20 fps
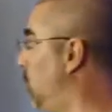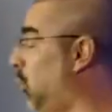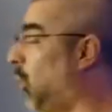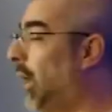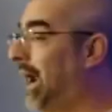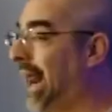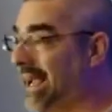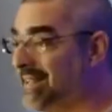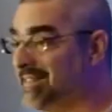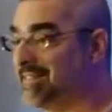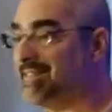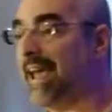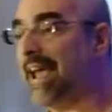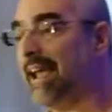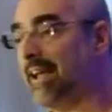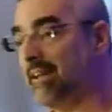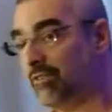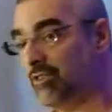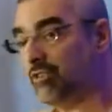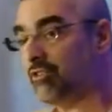what I
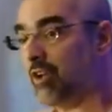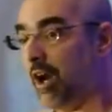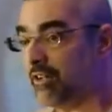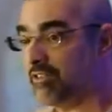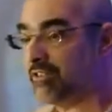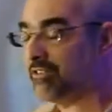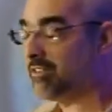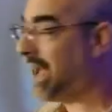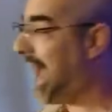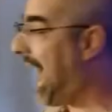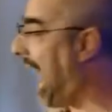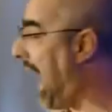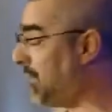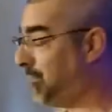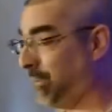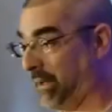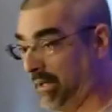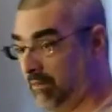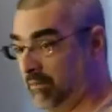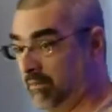say starts to
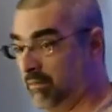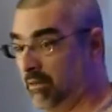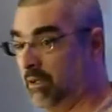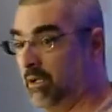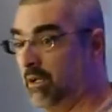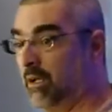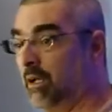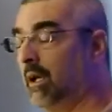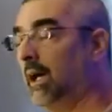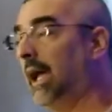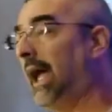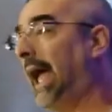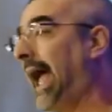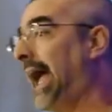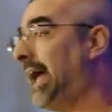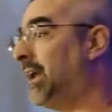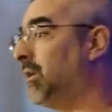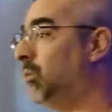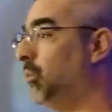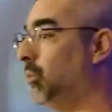happen,
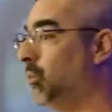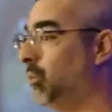and